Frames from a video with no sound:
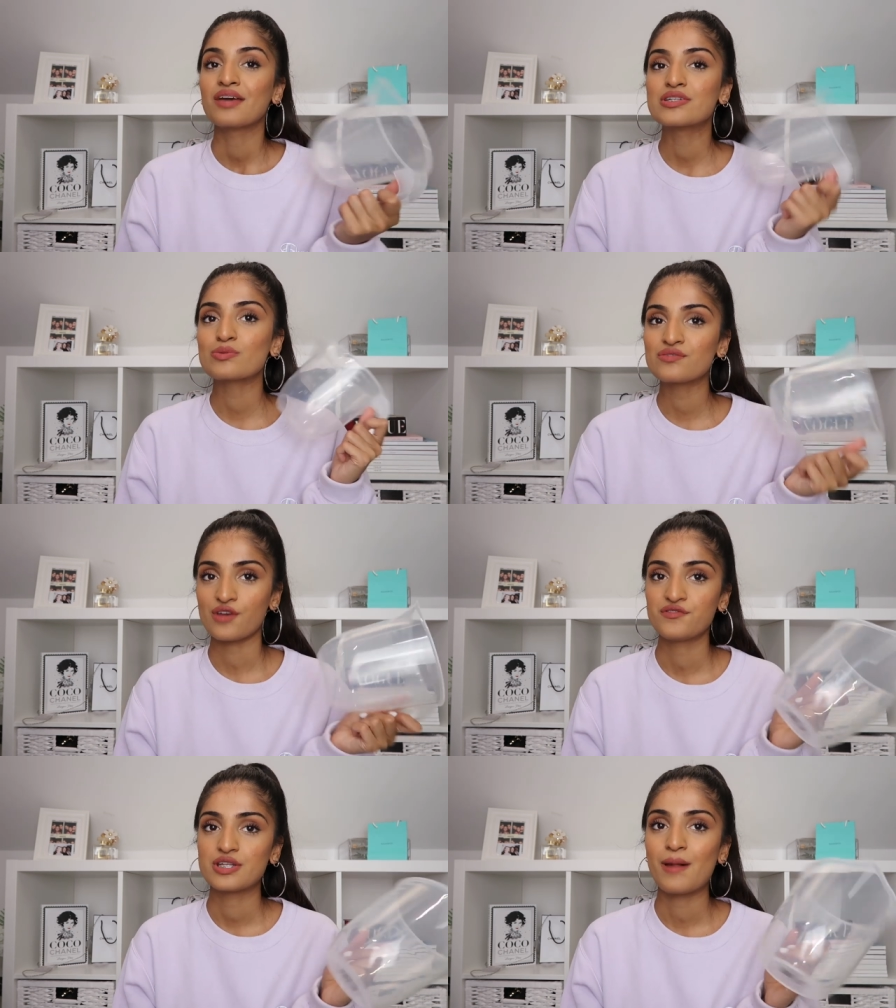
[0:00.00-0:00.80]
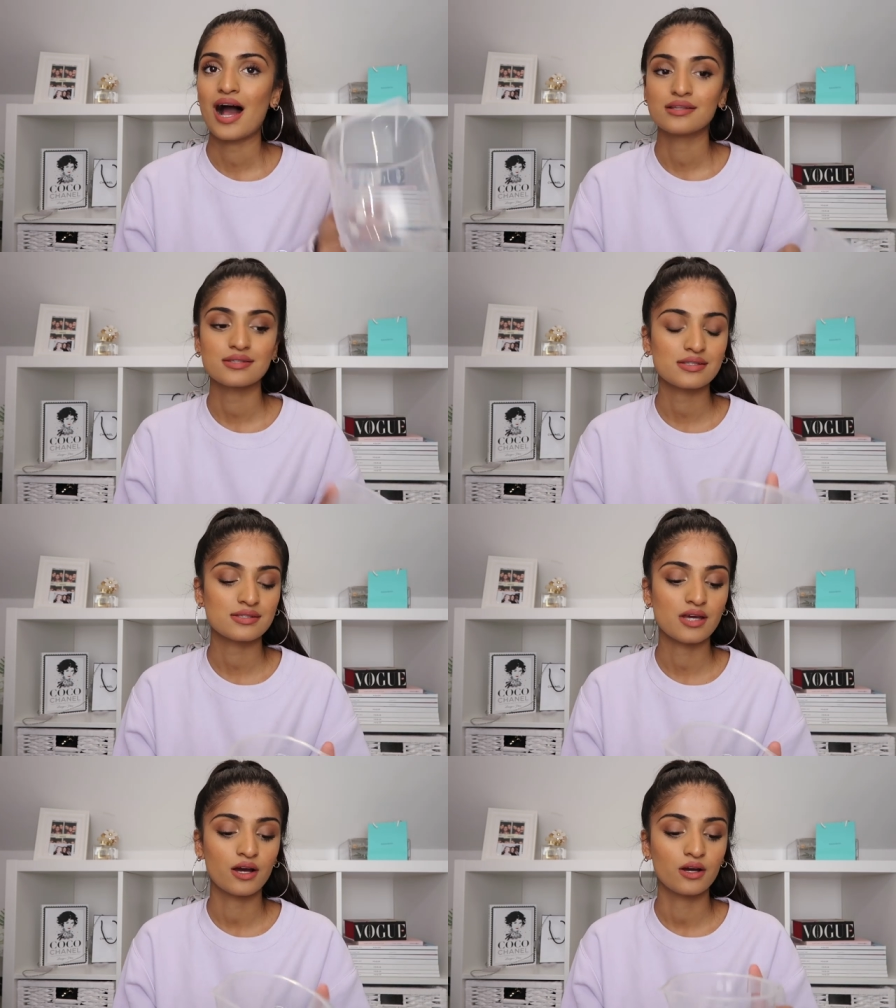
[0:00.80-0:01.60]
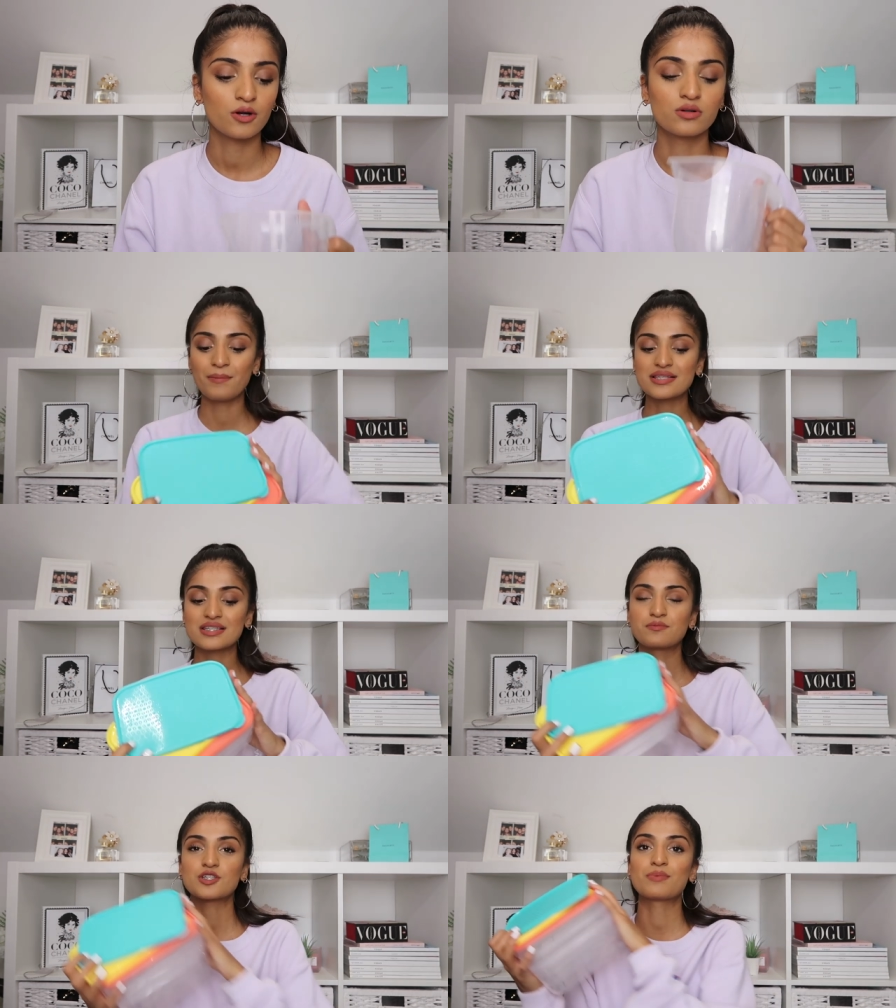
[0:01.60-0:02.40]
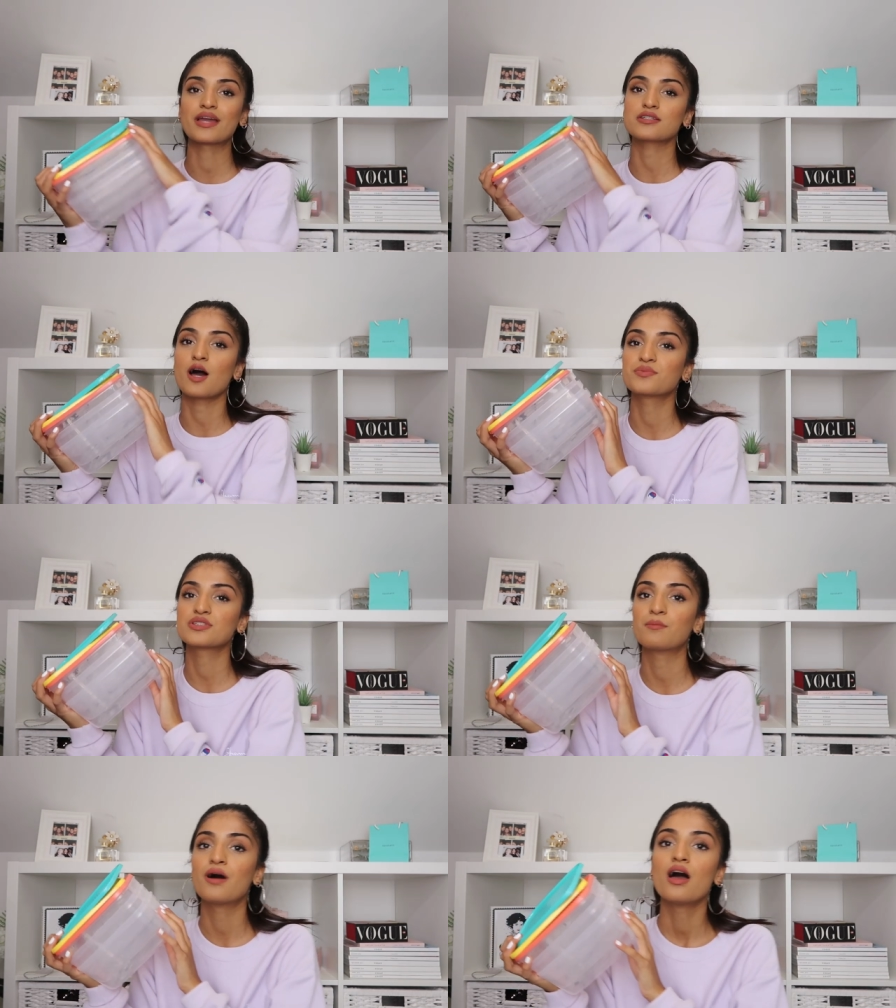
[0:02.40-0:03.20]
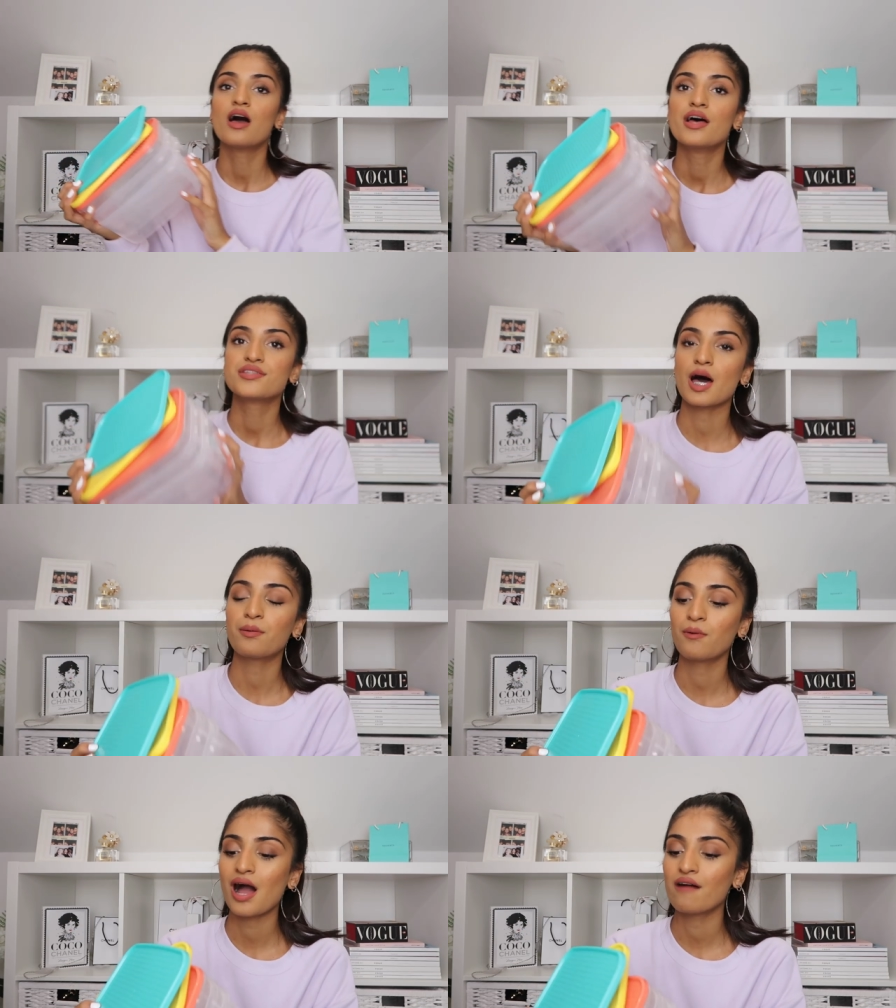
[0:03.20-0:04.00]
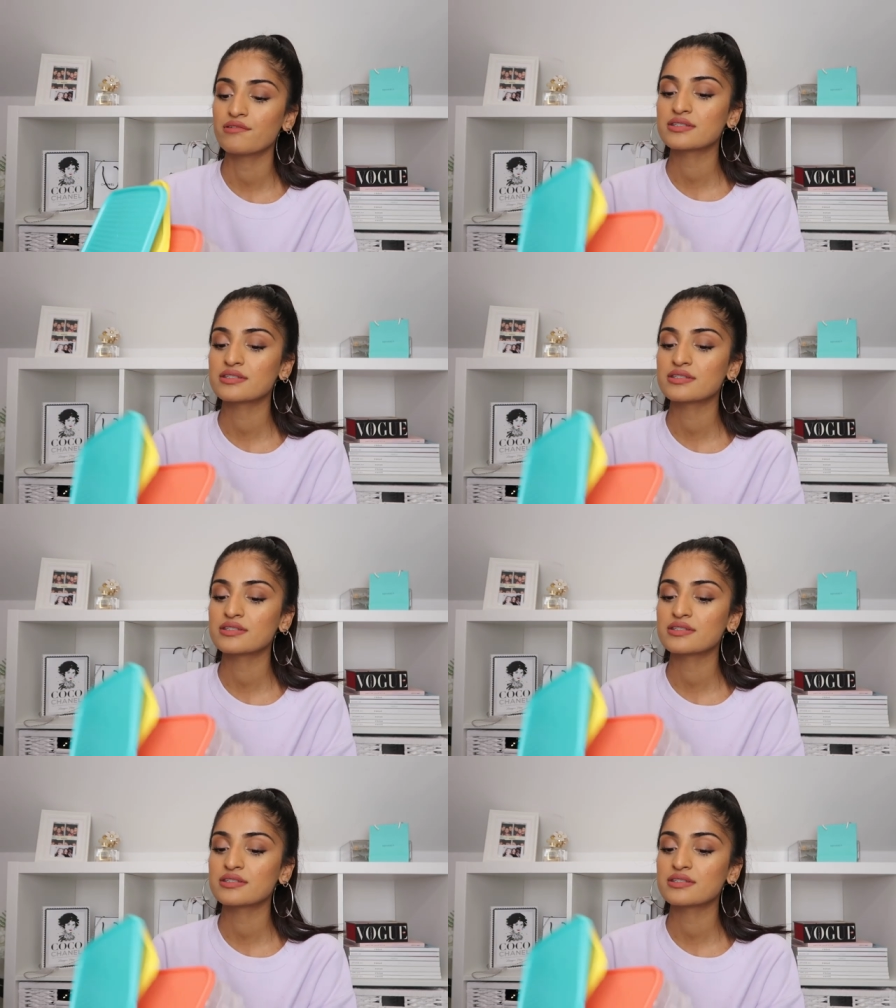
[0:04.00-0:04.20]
this was fifty pence. So I basically just picked up some Tupperware.